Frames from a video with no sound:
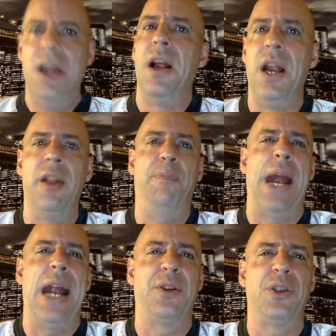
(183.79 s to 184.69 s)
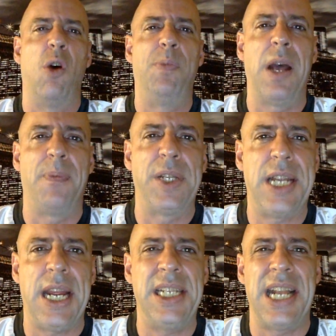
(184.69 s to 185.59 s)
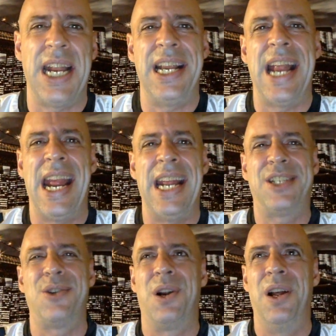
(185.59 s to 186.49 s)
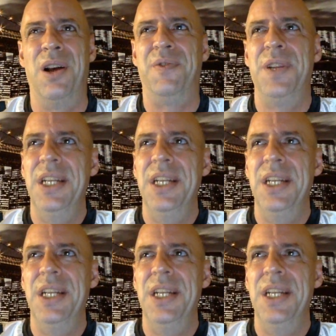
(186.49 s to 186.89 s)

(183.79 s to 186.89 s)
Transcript: The Panthers opened up the season a sort of,